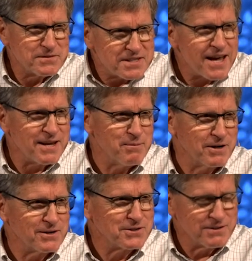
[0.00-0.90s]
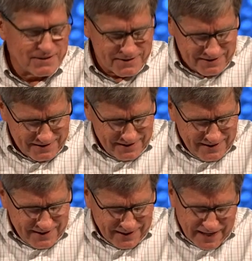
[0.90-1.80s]
Teddy bears.
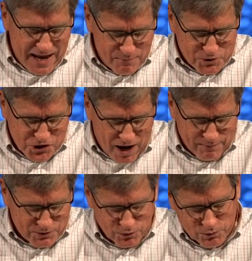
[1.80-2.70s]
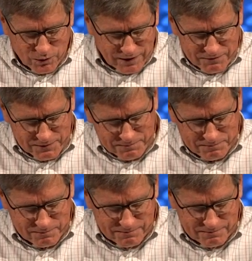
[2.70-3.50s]
Lamb chops was one of them.